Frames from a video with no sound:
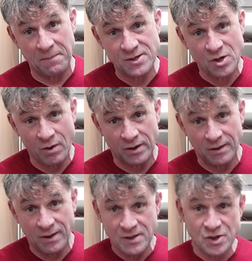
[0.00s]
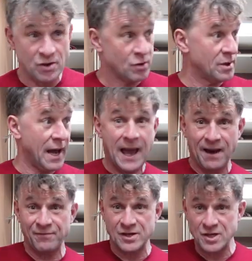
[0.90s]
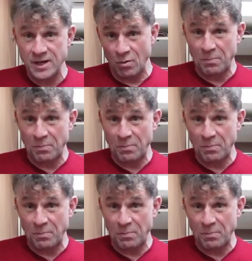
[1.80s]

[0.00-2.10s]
outside, so you can have this little